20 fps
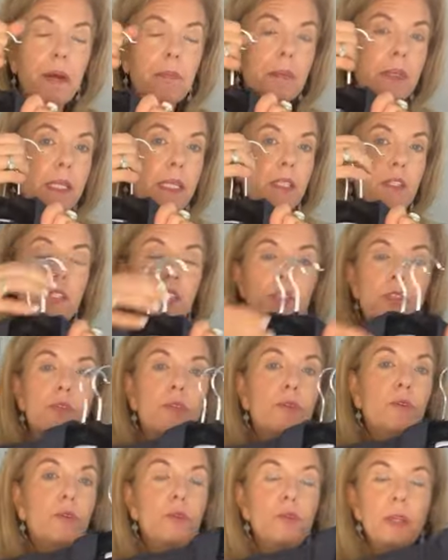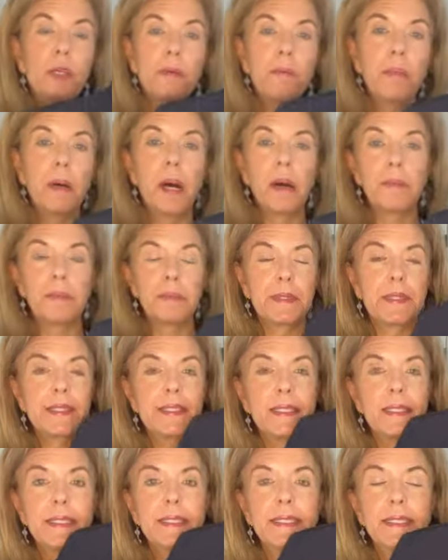probably nude
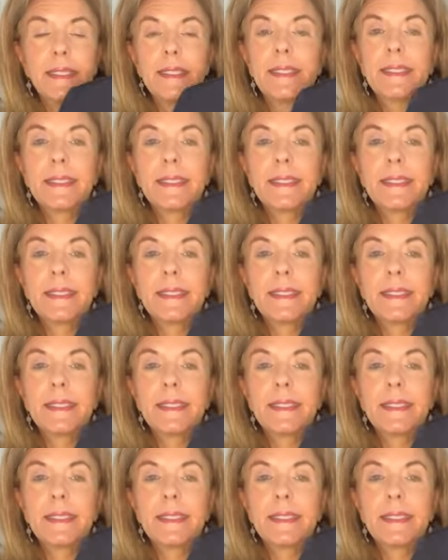pumps